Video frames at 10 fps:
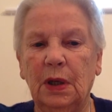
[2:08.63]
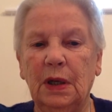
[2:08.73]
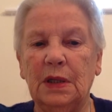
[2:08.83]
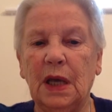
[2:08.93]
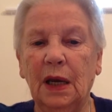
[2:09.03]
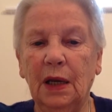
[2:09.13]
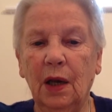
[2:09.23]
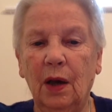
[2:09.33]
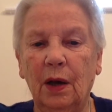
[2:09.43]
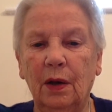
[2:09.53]
telling
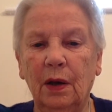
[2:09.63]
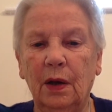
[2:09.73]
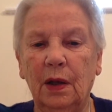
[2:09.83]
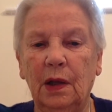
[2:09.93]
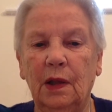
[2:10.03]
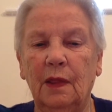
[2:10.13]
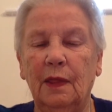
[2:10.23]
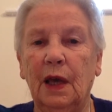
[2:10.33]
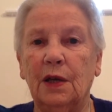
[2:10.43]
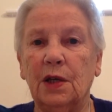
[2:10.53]
her
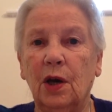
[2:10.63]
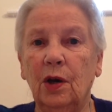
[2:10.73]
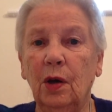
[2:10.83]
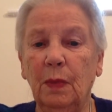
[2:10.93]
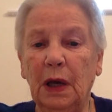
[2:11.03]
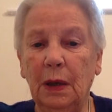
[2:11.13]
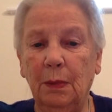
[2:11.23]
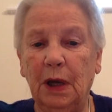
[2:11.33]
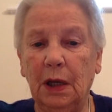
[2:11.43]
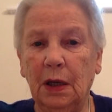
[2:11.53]
that her
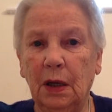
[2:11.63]
baby